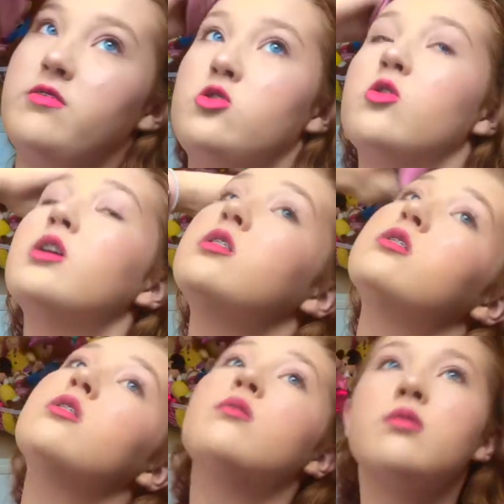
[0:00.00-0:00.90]
of your
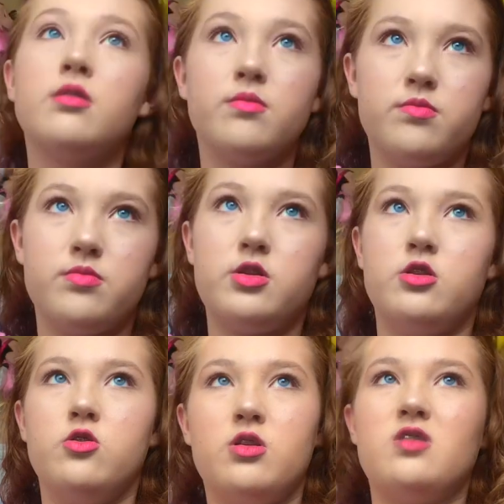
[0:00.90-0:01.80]
choice, to
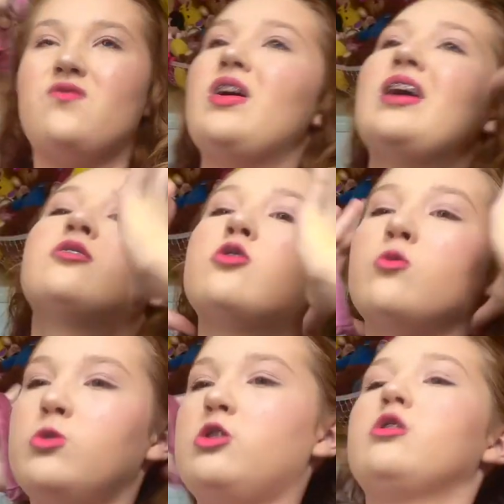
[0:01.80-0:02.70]
do this faster,
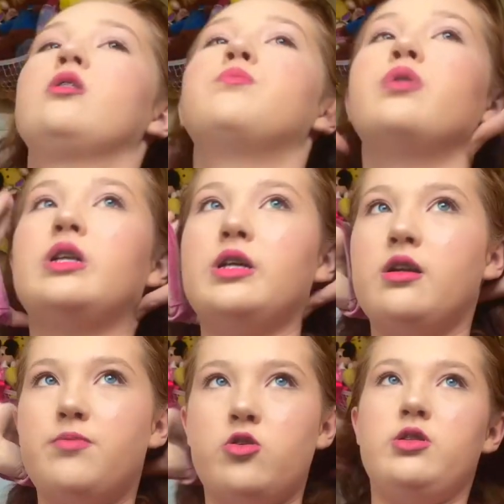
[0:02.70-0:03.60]
we're just gonna put it
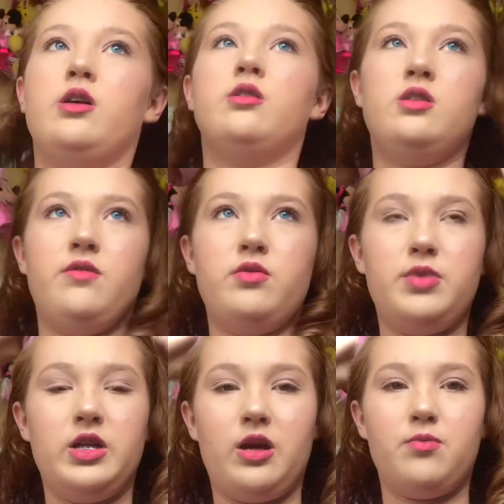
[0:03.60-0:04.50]
in a ponytail. It doesn't have to
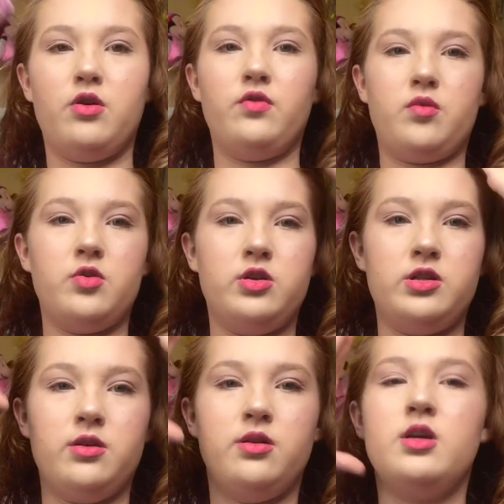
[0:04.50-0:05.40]
be like a perfect
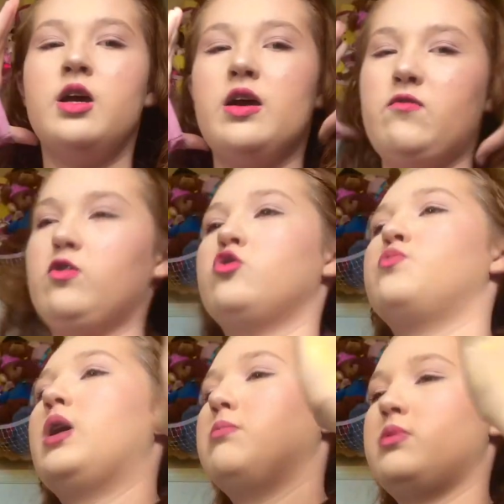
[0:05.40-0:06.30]
ponytail. If there's
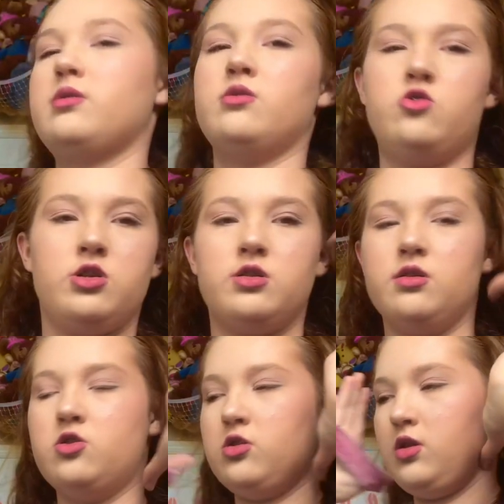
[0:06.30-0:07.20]
bumps,
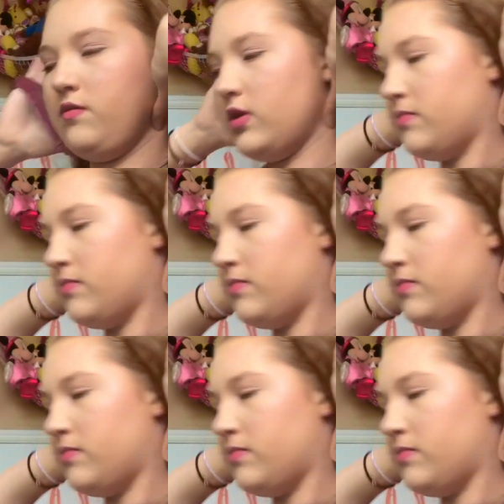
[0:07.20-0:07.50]
just leave